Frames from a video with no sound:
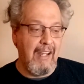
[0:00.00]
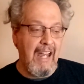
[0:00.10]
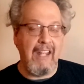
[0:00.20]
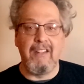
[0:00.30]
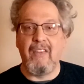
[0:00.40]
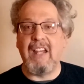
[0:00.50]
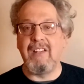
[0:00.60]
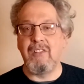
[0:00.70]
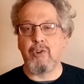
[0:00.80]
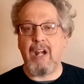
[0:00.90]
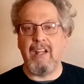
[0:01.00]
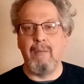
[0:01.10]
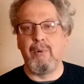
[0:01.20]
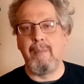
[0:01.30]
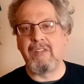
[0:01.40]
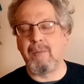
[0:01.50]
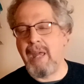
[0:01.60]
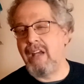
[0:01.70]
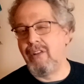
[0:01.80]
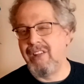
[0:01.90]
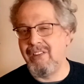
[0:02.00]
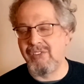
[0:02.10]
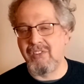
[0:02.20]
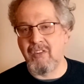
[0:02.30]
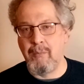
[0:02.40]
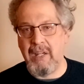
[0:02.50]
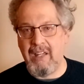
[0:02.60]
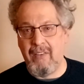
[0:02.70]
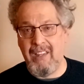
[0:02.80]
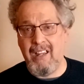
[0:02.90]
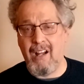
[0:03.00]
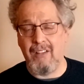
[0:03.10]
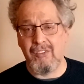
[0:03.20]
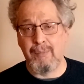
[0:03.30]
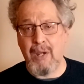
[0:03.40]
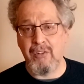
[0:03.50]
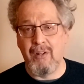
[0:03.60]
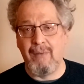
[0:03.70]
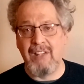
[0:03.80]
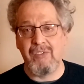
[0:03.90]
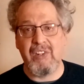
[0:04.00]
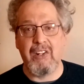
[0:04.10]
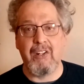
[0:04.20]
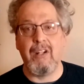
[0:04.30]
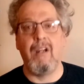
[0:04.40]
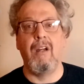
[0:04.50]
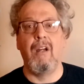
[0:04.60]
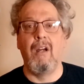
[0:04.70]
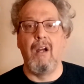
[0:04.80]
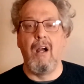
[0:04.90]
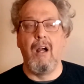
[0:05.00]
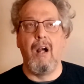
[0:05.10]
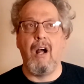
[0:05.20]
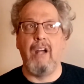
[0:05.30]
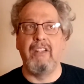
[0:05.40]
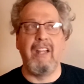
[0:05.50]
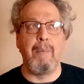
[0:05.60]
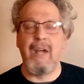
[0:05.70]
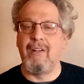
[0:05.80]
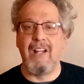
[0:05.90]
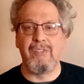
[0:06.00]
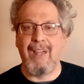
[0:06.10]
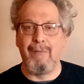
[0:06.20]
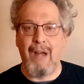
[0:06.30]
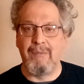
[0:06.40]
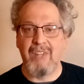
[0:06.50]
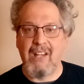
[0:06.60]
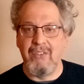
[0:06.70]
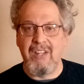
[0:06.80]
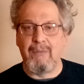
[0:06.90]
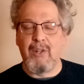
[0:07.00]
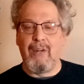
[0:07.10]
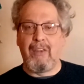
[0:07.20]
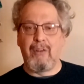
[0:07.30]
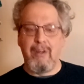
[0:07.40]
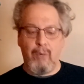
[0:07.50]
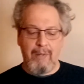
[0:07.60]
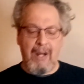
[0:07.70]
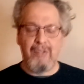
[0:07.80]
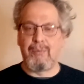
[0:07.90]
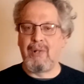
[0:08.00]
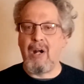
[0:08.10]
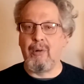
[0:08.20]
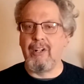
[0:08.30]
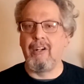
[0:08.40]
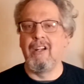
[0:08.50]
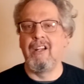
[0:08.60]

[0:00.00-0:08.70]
And they did try to implement a penalty system in the special events here. You get penalized 5 seconds. You have to go 31 miles per hour.